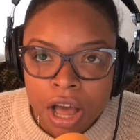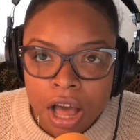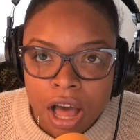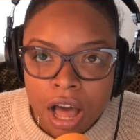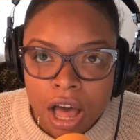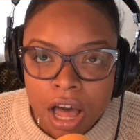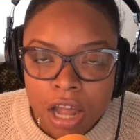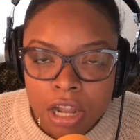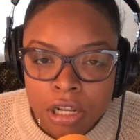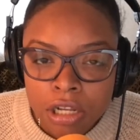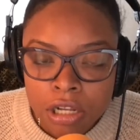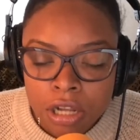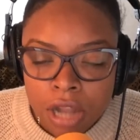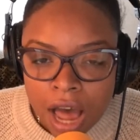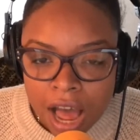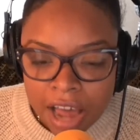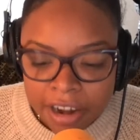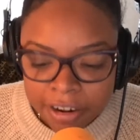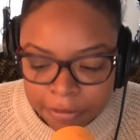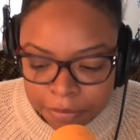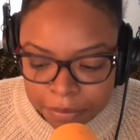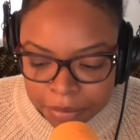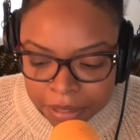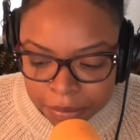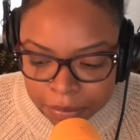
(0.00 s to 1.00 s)
A lot
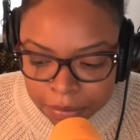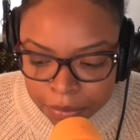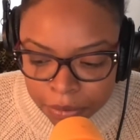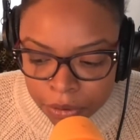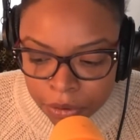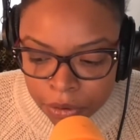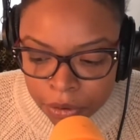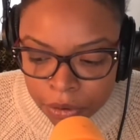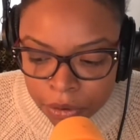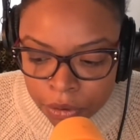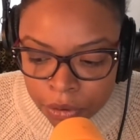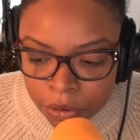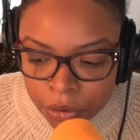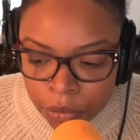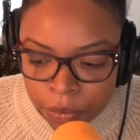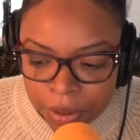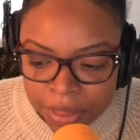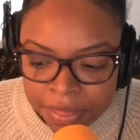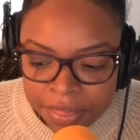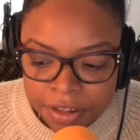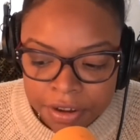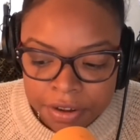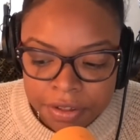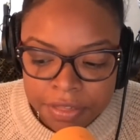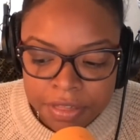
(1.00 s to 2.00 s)
of people,
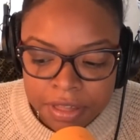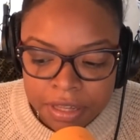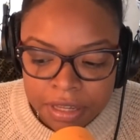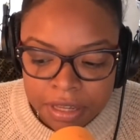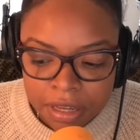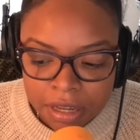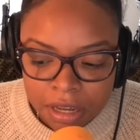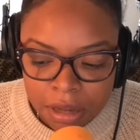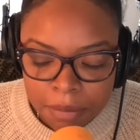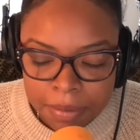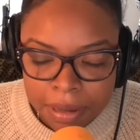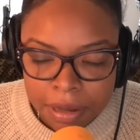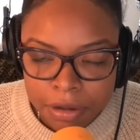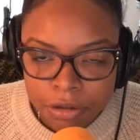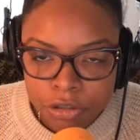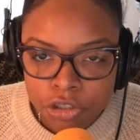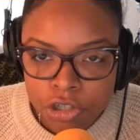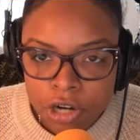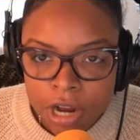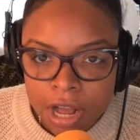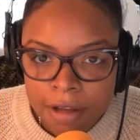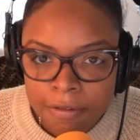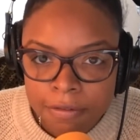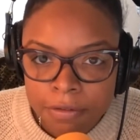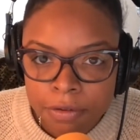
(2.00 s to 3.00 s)
when they're thinking about
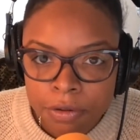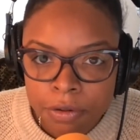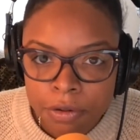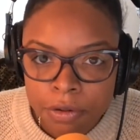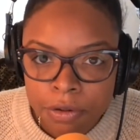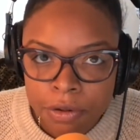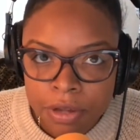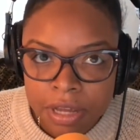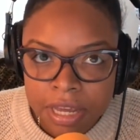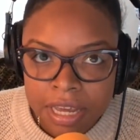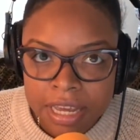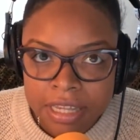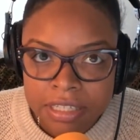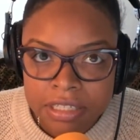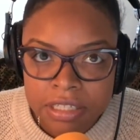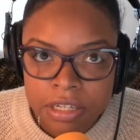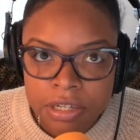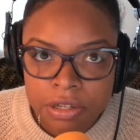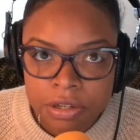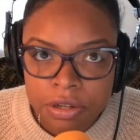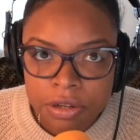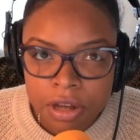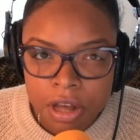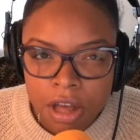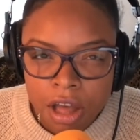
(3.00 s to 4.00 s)
travel, it's
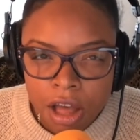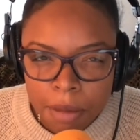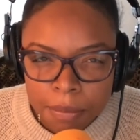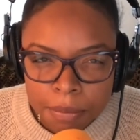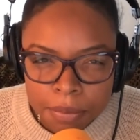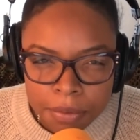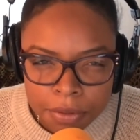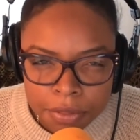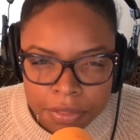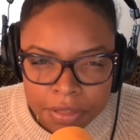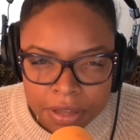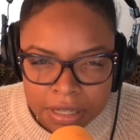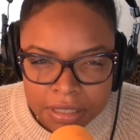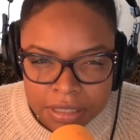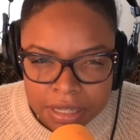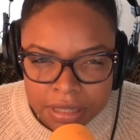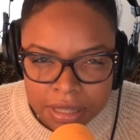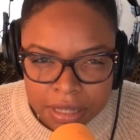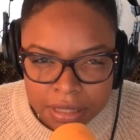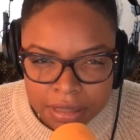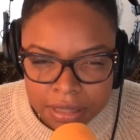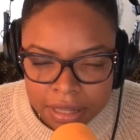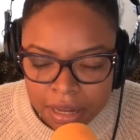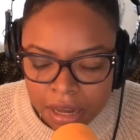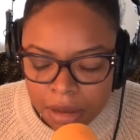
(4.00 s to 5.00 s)
a couple things that
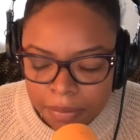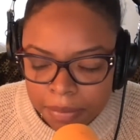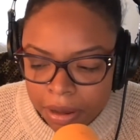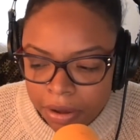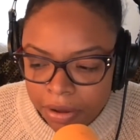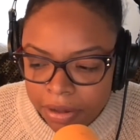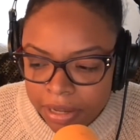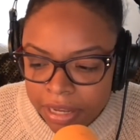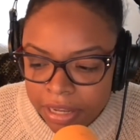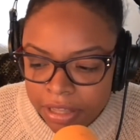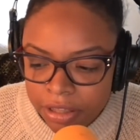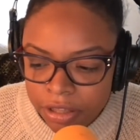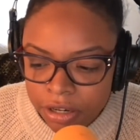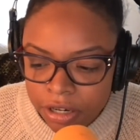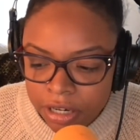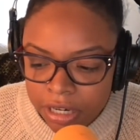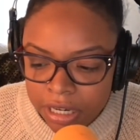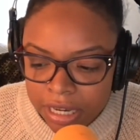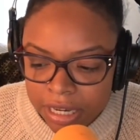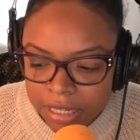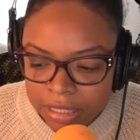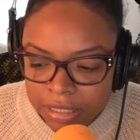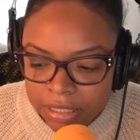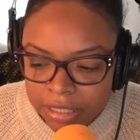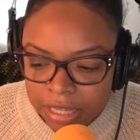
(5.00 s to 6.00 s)
they think about. Either
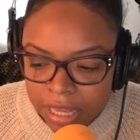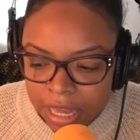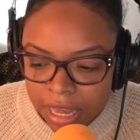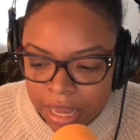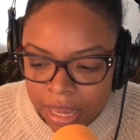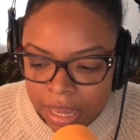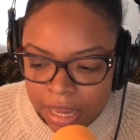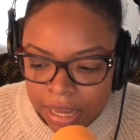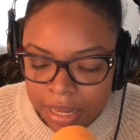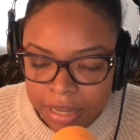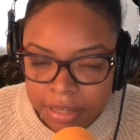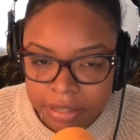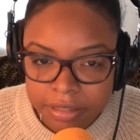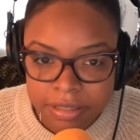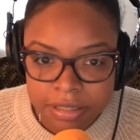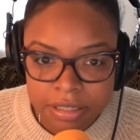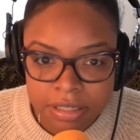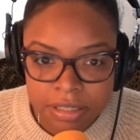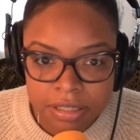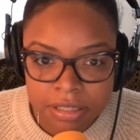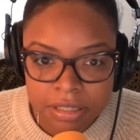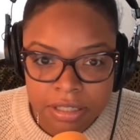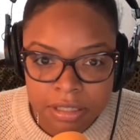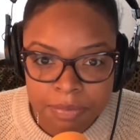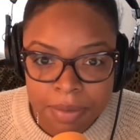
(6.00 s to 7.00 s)
it's like
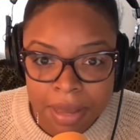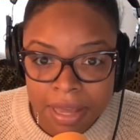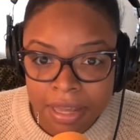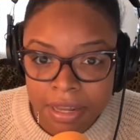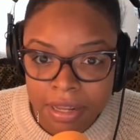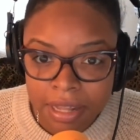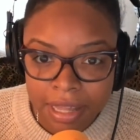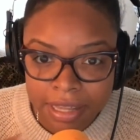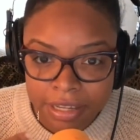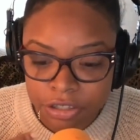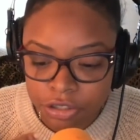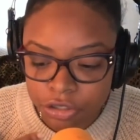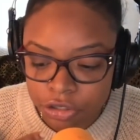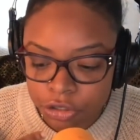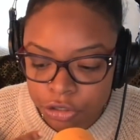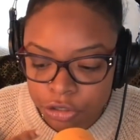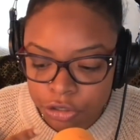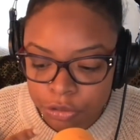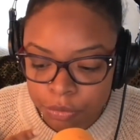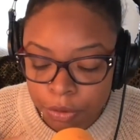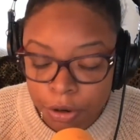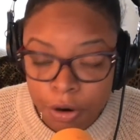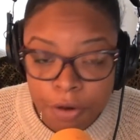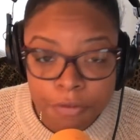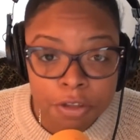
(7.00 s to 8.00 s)

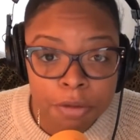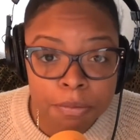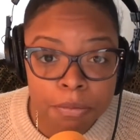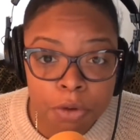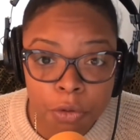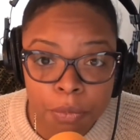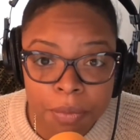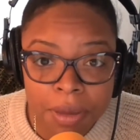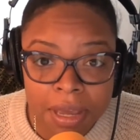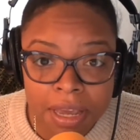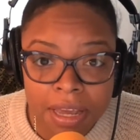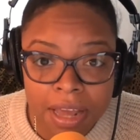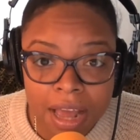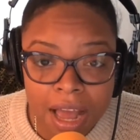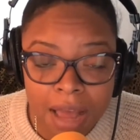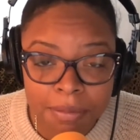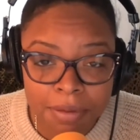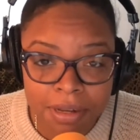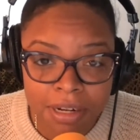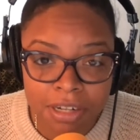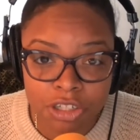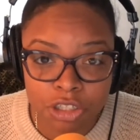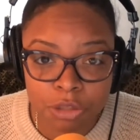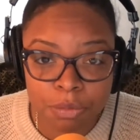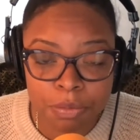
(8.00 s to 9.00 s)
spur of the moment, I'm going
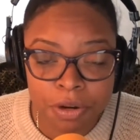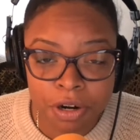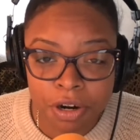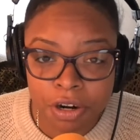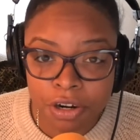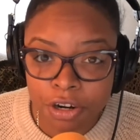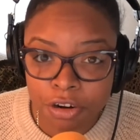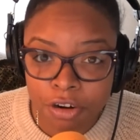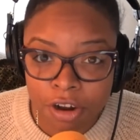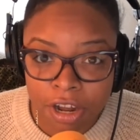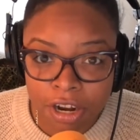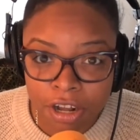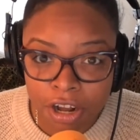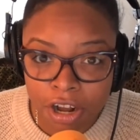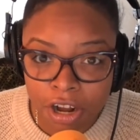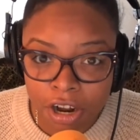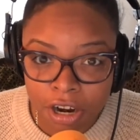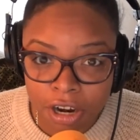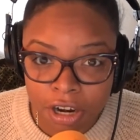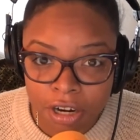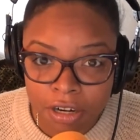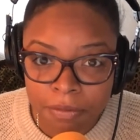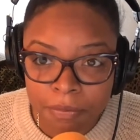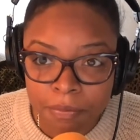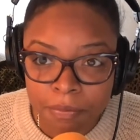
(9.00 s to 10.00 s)
to just put on a credit card.